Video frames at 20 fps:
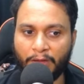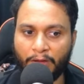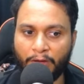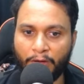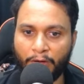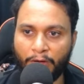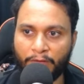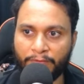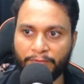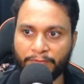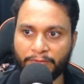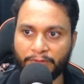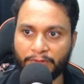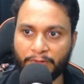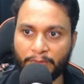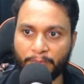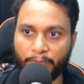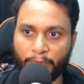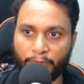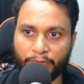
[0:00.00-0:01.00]
of
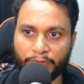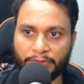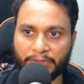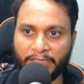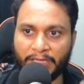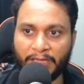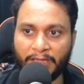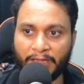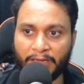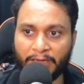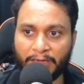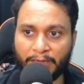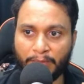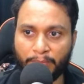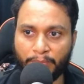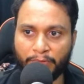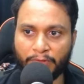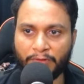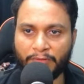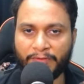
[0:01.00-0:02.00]
both the
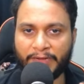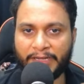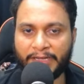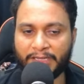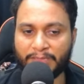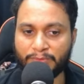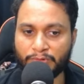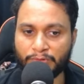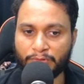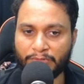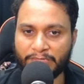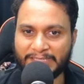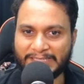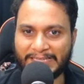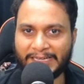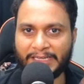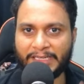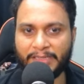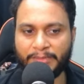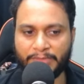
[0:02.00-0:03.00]
number of items should
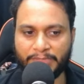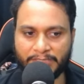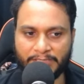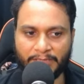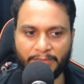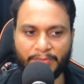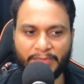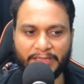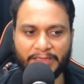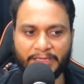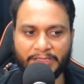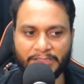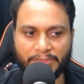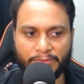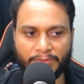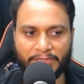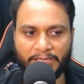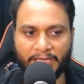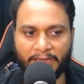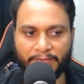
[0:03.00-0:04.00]
exactly be same. And that is
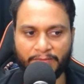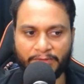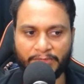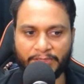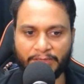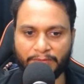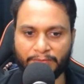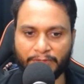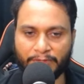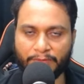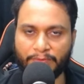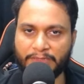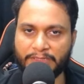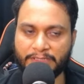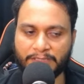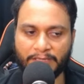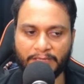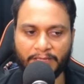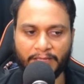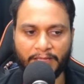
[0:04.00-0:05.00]
why I have written
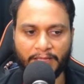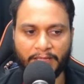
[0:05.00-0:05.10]
frequency.